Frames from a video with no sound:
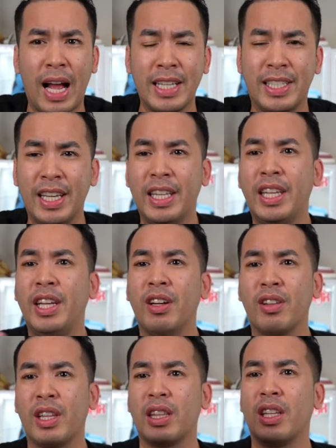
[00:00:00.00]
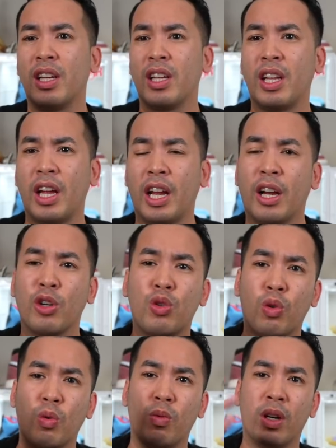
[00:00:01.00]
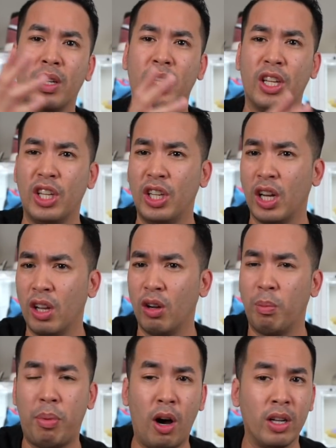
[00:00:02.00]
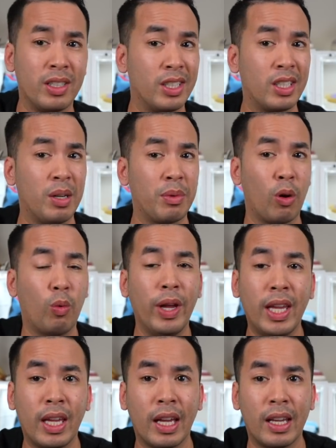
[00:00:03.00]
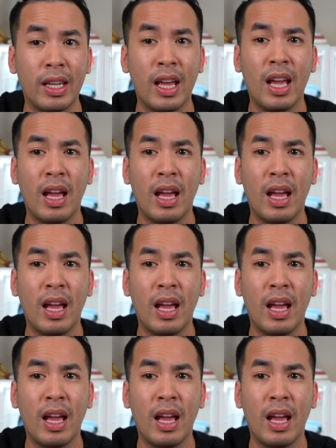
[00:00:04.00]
I did hear that the Air Jordan 1 yellow Pollens is coming on weekend.